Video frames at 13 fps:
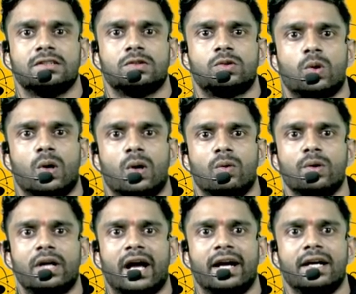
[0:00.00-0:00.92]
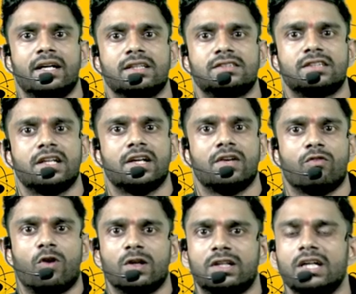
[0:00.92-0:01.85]
throughout and doesn't
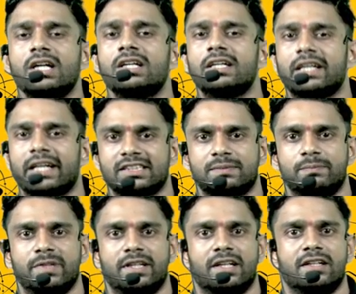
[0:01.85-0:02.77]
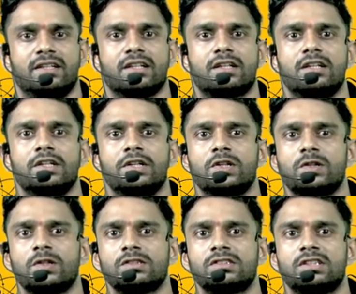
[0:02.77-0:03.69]
involve the rest period. The
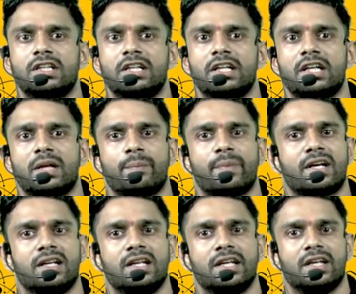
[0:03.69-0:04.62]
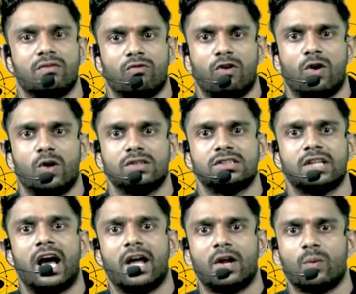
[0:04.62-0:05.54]
continuous training typically involves
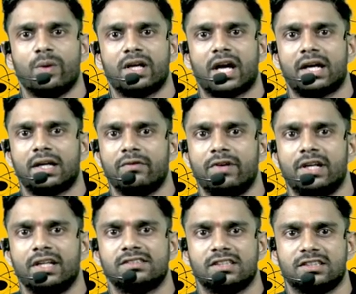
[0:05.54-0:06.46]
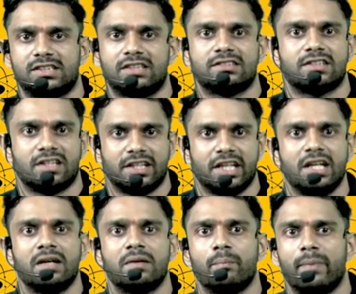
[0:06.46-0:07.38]
aerobic activities such as
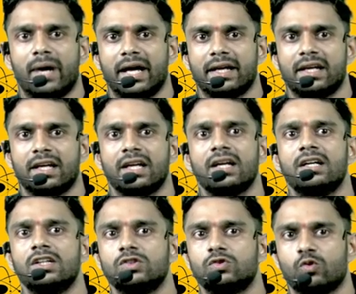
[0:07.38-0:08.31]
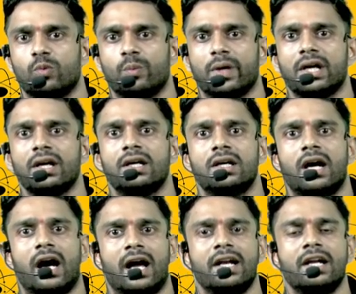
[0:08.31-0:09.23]
running, biking, swimming
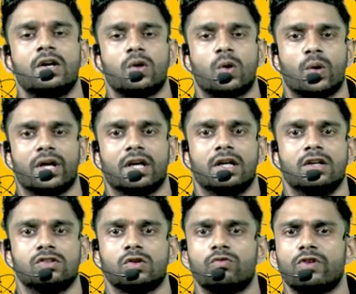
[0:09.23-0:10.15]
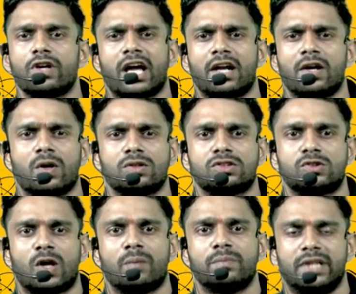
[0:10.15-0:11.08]
and rowing. So we cannot
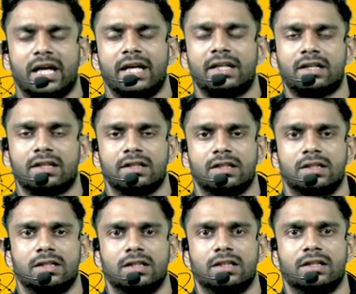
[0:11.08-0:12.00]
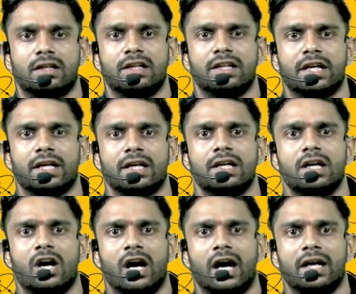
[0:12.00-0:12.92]
stop that uh, running
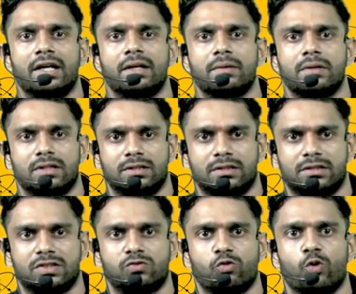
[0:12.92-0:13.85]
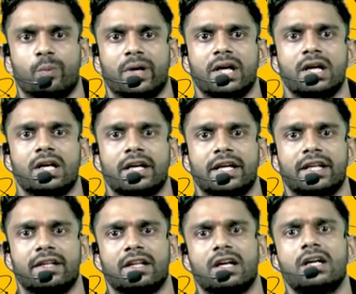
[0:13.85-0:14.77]
and uh, swimming
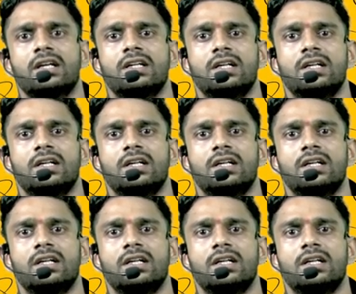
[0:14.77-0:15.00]
in the